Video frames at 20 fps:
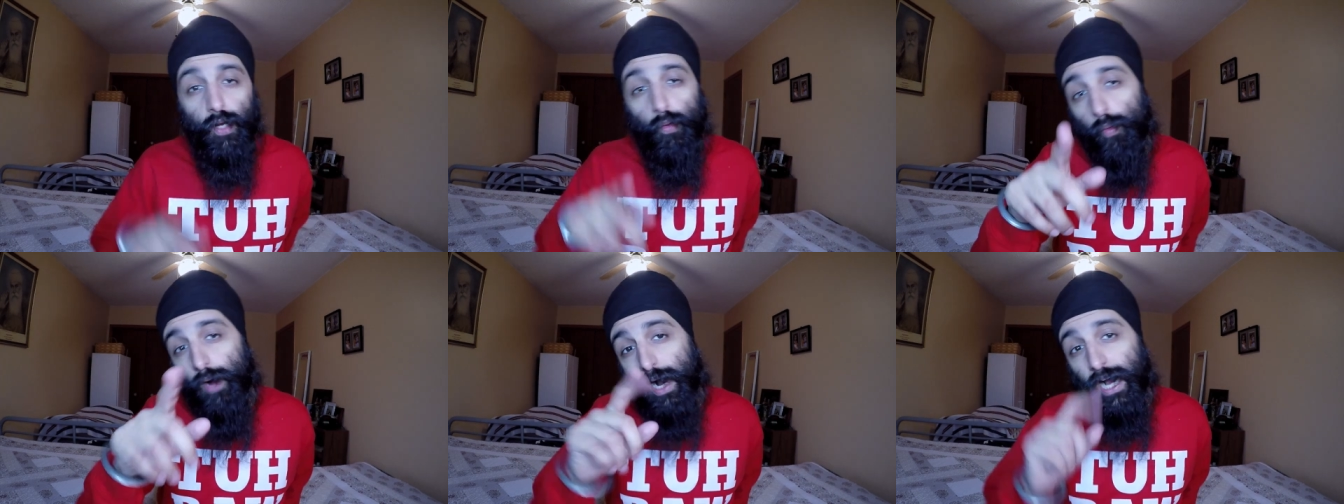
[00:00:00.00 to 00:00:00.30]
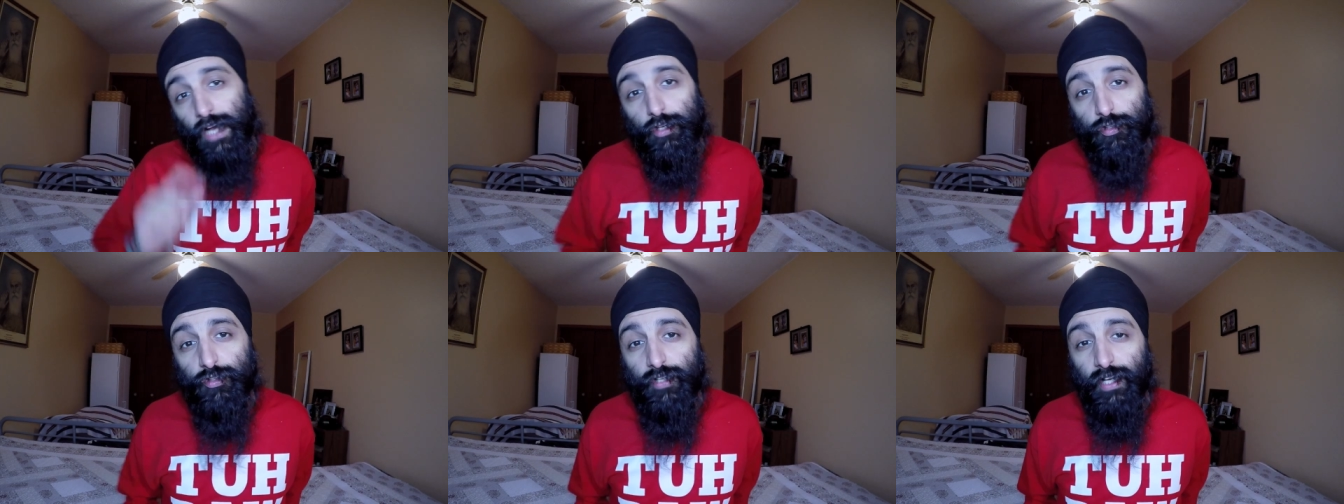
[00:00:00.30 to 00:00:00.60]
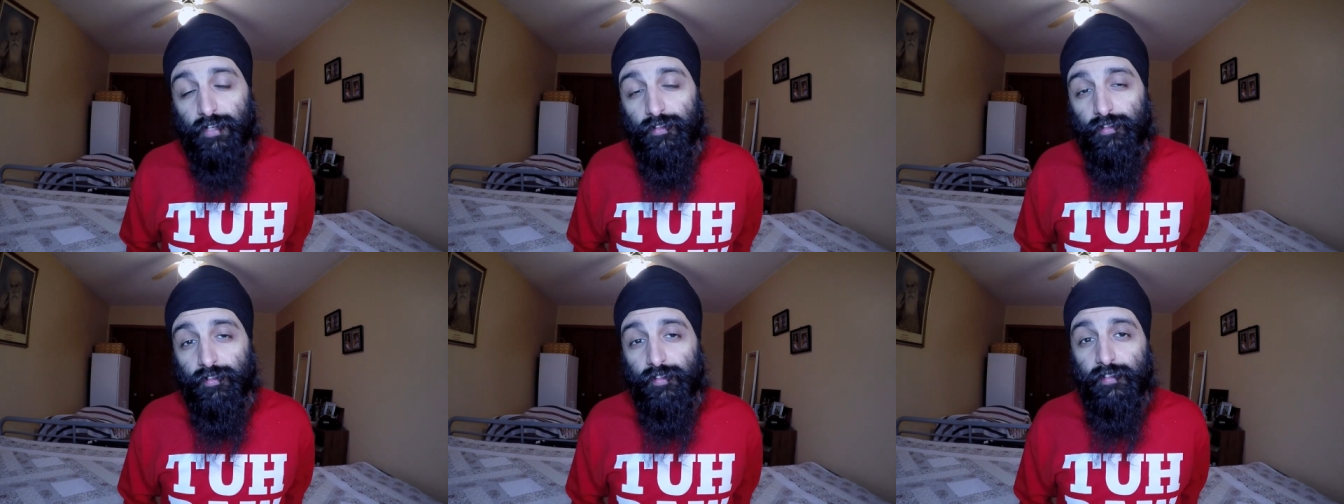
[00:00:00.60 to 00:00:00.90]
And while you're
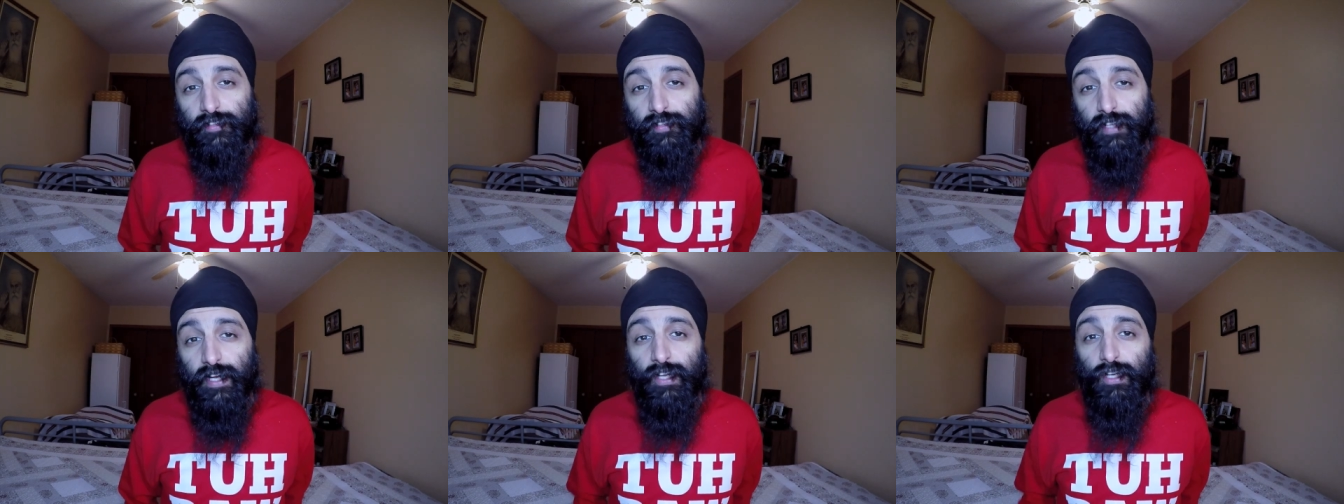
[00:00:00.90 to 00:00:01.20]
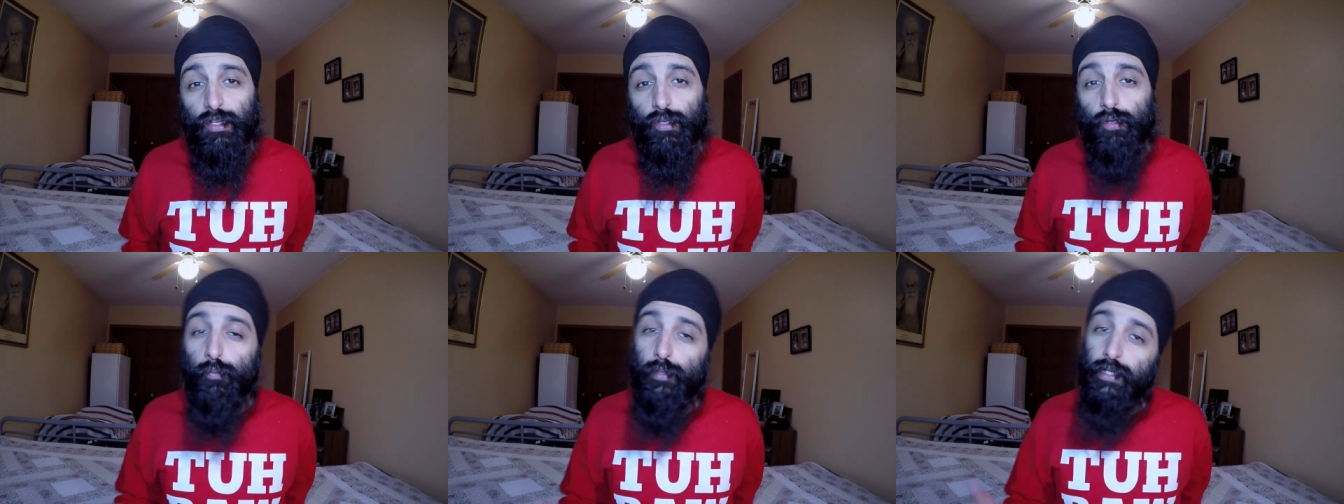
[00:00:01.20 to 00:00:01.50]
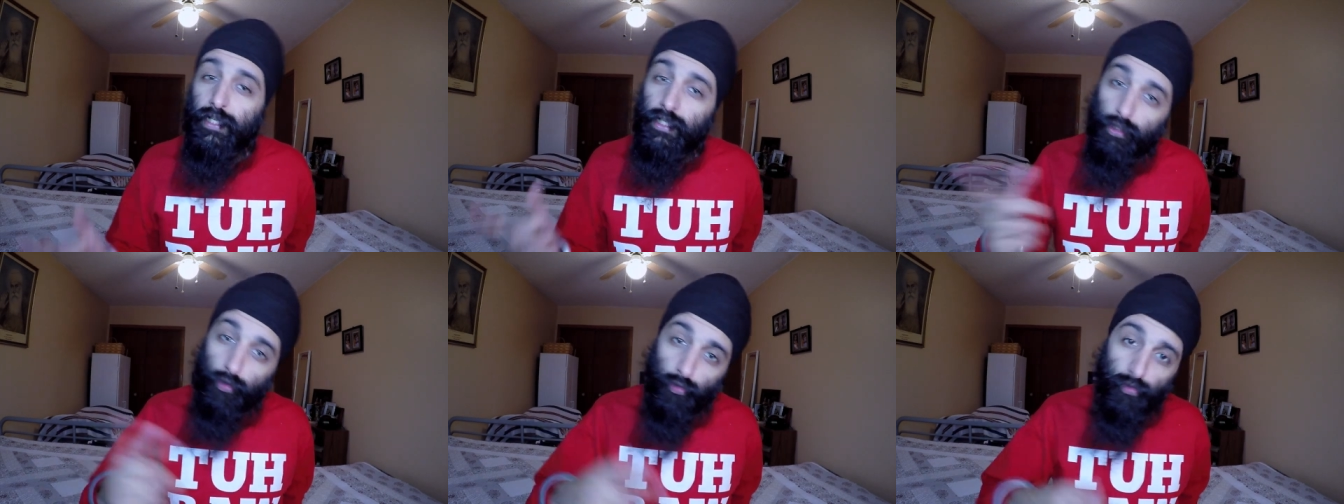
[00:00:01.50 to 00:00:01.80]
changing the channel,
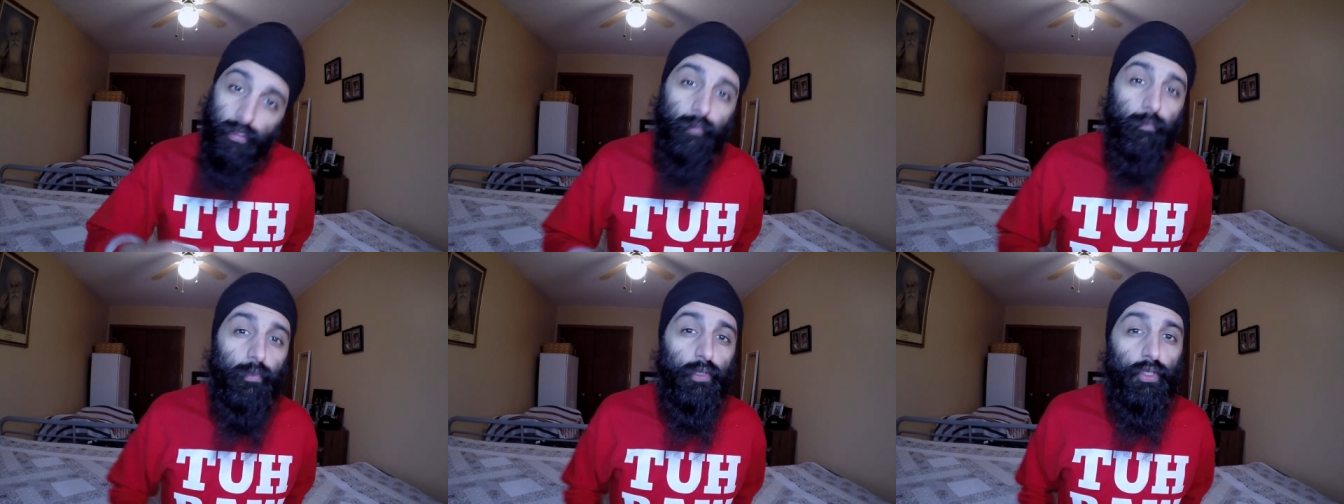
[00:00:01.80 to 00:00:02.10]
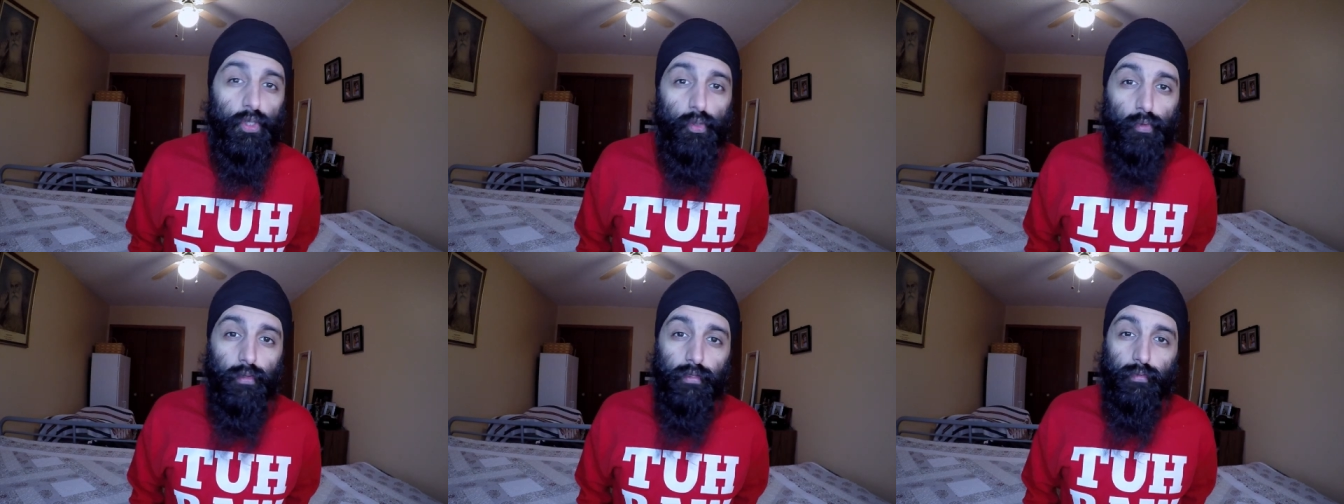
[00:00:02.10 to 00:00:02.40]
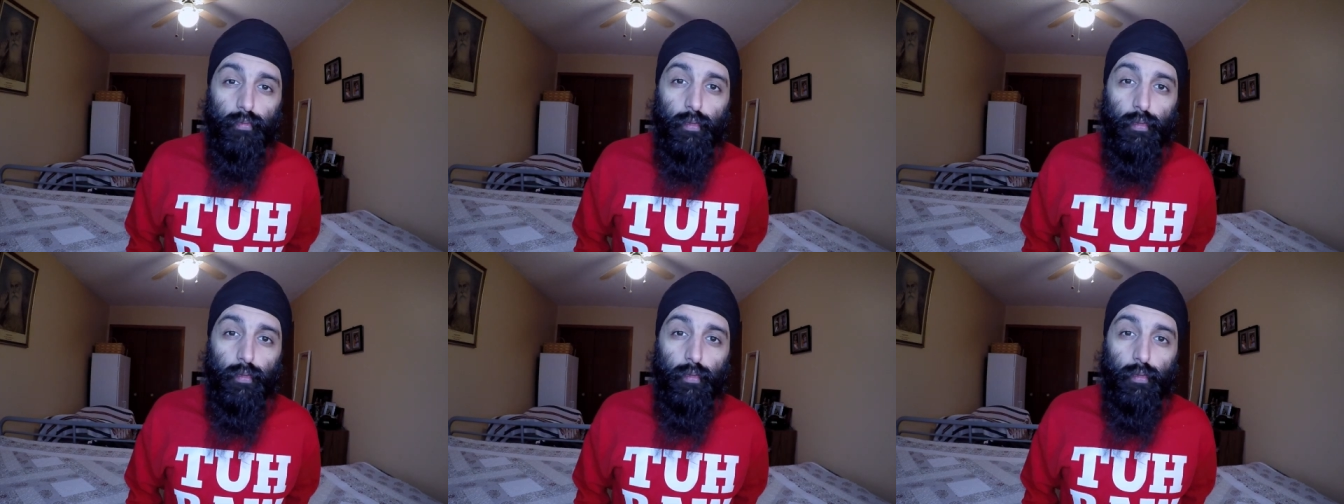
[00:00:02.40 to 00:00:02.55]
we can do number two as